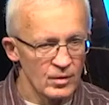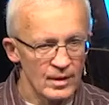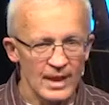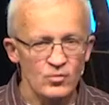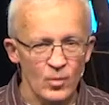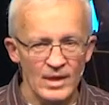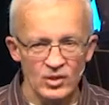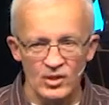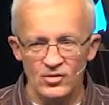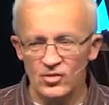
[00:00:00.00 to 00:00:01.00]
That's why
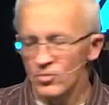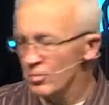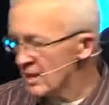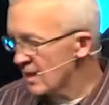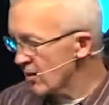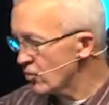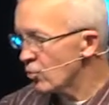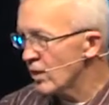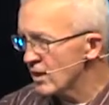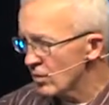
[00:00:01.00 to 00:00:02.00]
Jesus picked out the
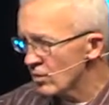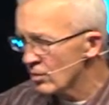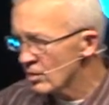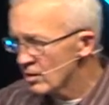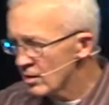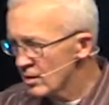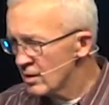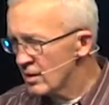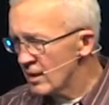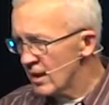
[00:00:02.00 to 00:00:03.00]
widow
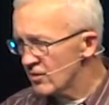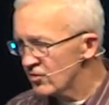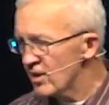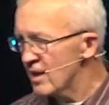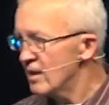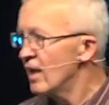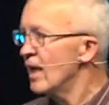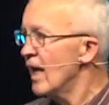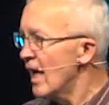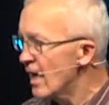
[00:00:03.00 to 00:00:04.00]
and said,
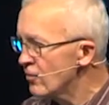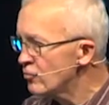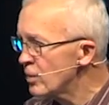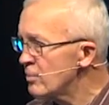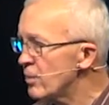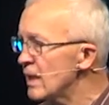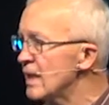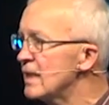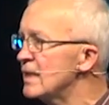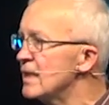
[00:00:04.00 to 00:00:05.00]

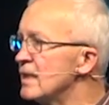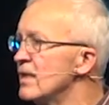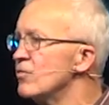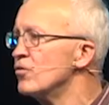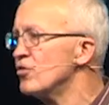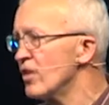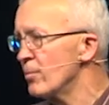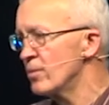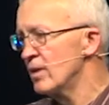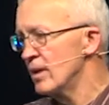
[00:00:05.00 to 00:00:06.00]
everybody can give
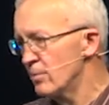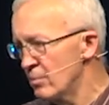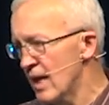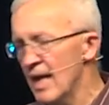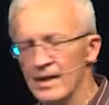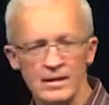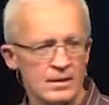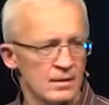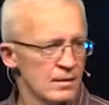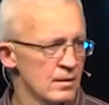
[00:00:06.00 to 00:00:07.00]
something back,
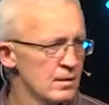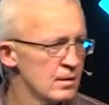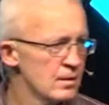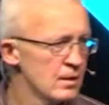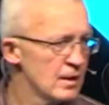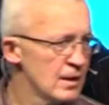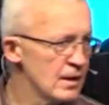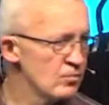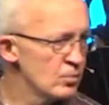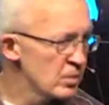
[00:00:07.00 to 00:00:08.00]

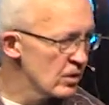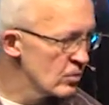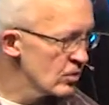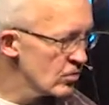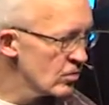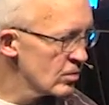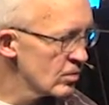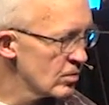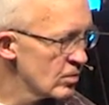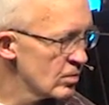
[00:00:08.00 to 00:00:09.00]
even parents
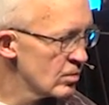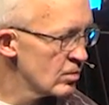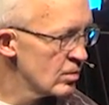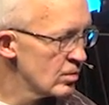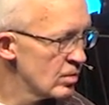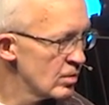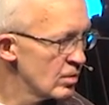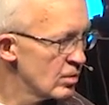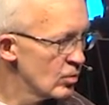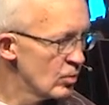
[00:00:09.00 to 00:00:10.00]

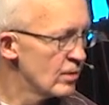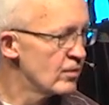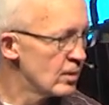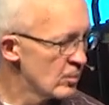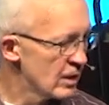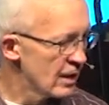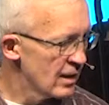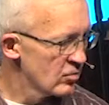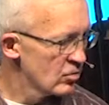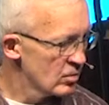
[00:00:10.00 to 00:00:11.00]
who live in a mud
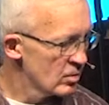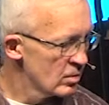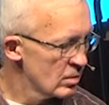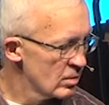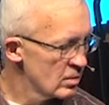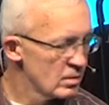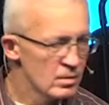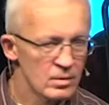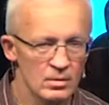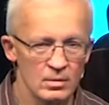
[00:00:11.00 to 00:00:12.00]
house.
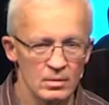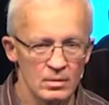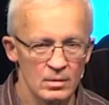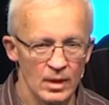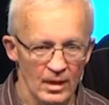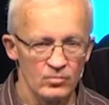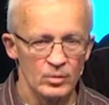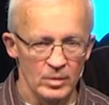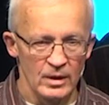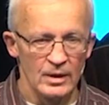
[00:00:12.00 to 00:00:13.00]

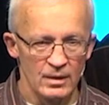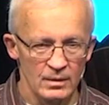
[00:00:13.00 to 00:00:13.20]
Everybody.